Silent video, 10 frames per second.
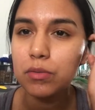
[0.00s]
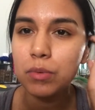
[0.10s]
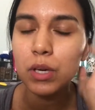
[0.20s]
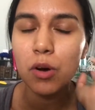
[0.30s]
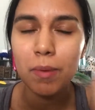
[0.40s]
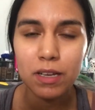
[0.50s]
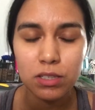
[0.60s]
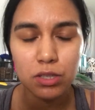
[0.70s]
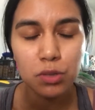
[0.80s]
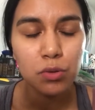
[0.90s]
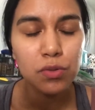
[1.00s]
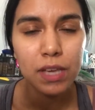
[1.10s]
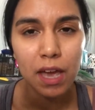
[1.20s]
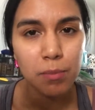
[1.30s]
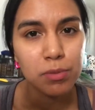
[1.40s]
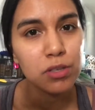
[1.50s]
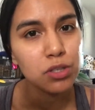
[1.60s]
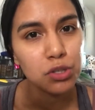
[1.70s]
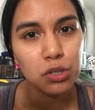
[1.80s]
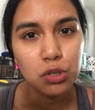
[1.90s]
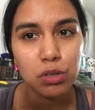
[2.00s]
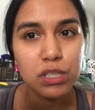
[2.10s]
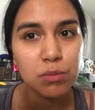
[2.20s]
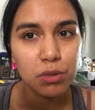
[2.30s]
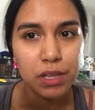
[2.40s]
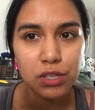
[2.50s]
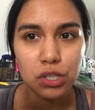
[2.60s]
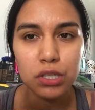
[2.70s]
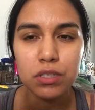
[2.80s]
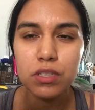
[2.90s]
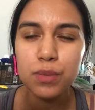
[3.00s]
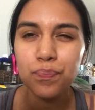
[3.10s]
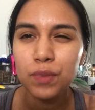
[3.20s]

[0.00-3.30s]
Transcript: we go back to the campus to do our simulations.